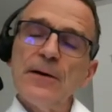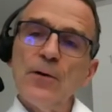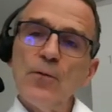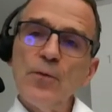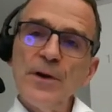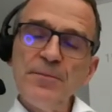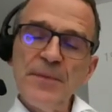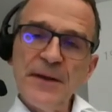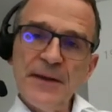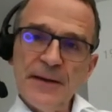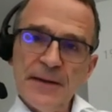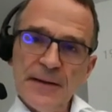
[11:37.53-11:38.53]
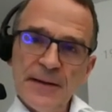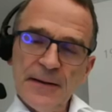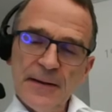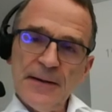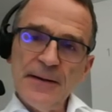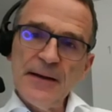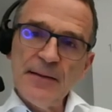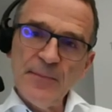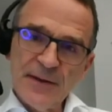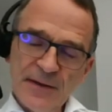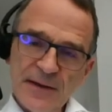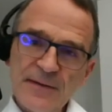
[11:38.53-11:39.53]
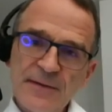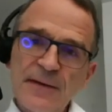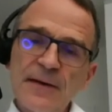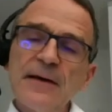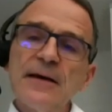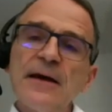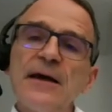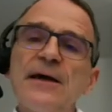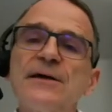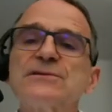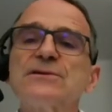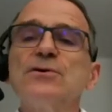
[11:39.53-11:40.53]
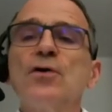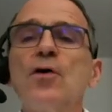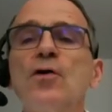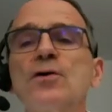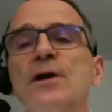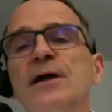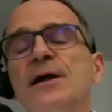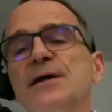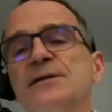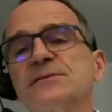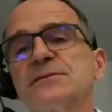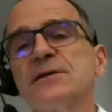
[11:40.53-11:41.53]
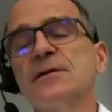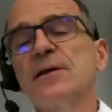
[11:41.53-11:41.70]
will be limited as long as